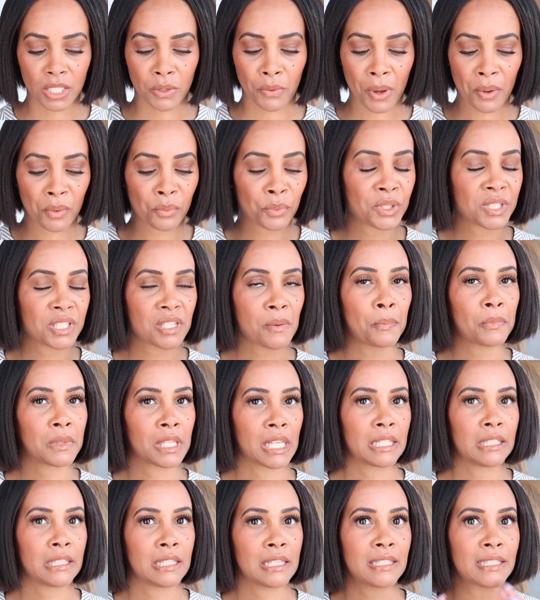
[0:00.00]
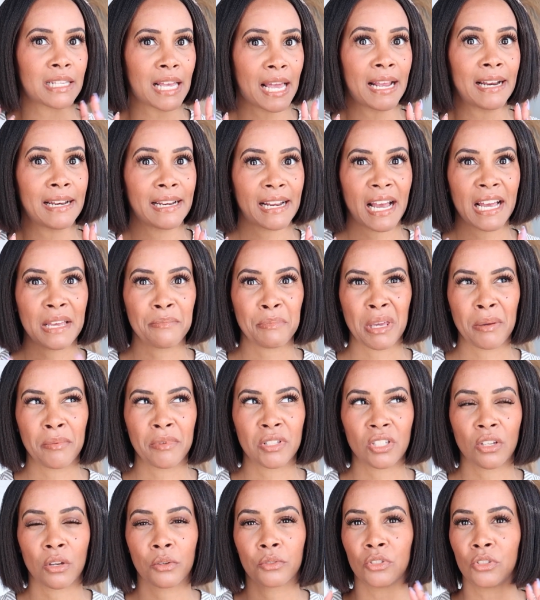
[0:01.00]
So I'll wear something like this at night, maybe
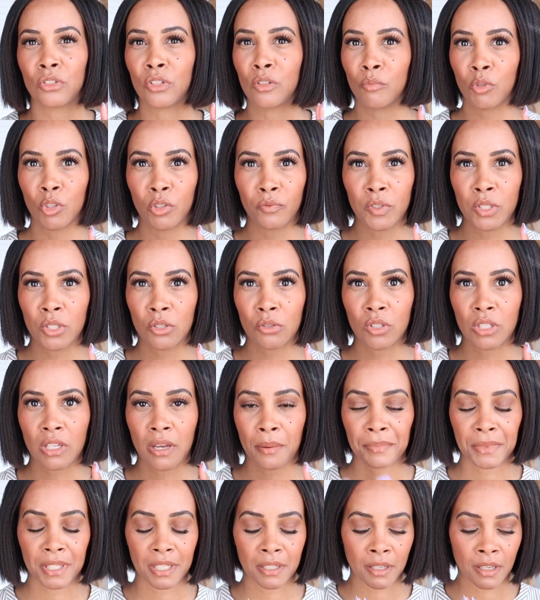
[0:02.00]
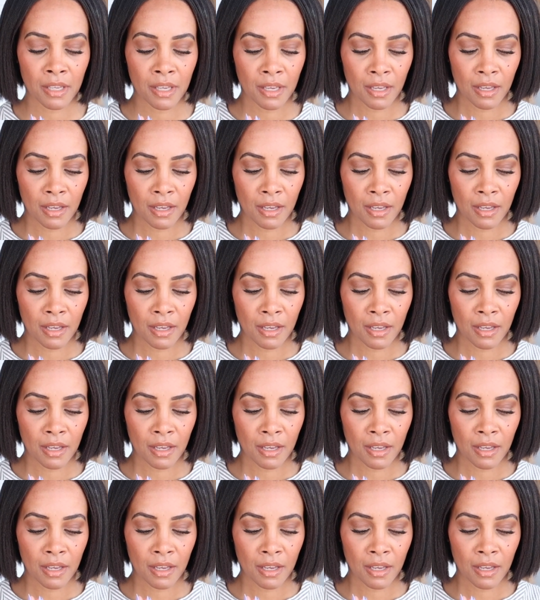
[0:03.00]
to go to the movies or something.